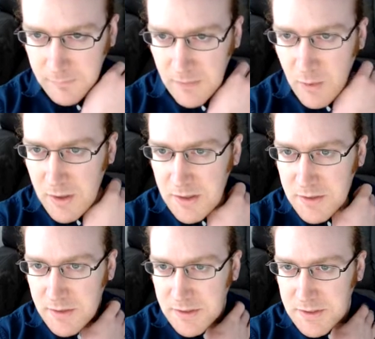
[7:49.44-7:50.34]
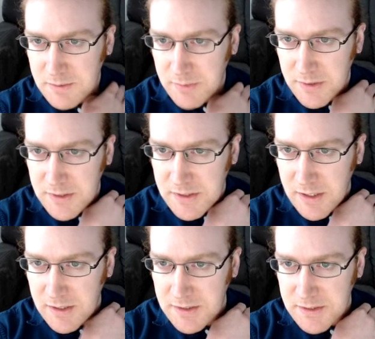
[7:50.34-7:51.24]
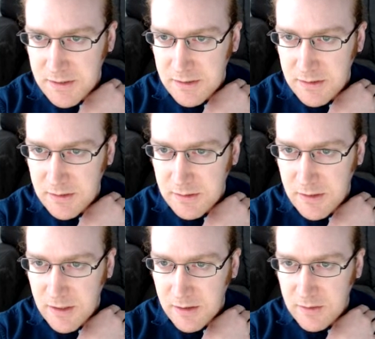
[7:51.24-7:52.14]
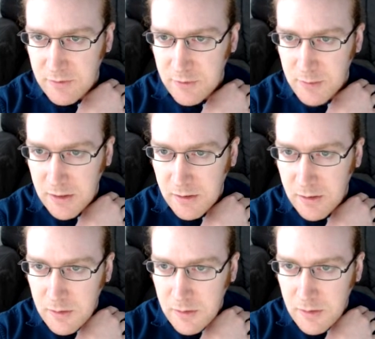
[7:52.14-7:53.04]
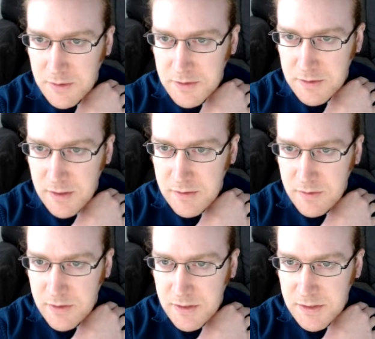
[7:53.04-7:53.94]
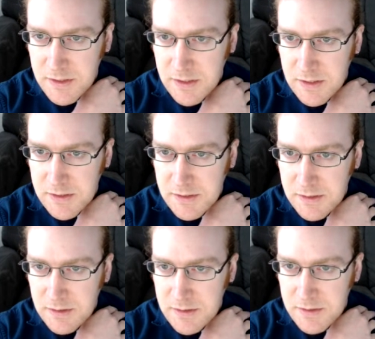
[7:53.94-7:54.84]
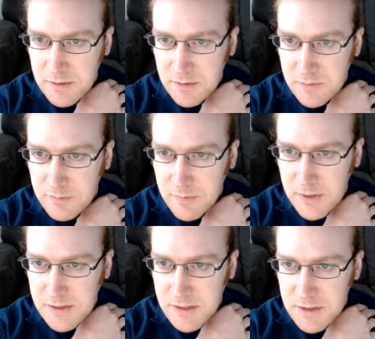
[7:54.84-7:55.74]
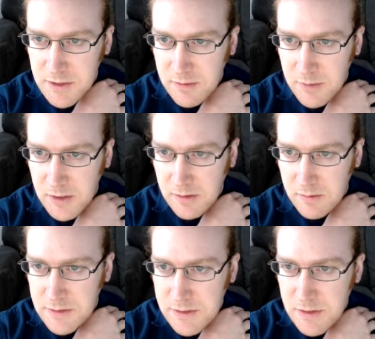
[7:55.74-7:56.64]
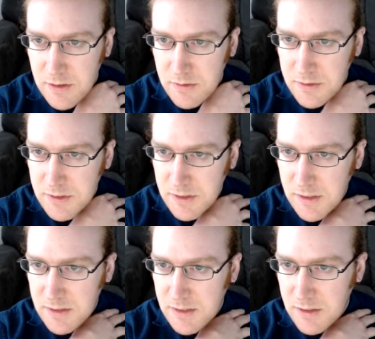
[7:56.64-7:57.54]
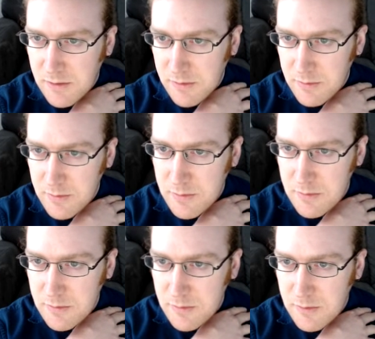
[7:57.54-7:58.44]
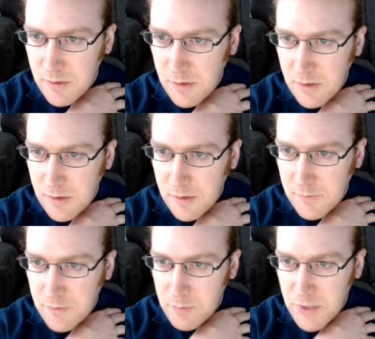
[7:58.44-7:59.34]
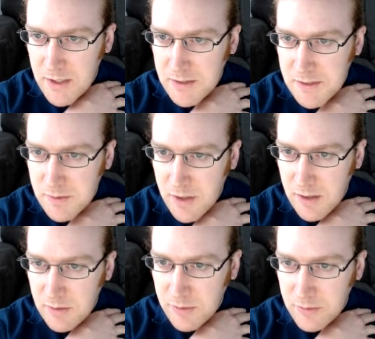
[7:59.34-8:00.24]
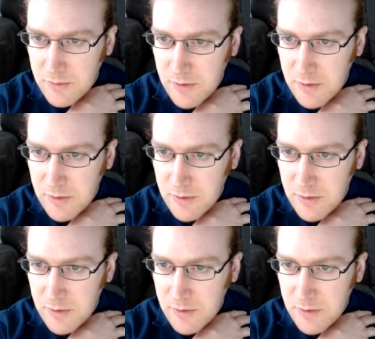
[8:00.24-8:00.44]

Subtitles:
want to do this, but this cut is not good for me. Alright, so I do this, he gets this sort of extension on me. Don't connect, I go through. If he blocks this way, I go through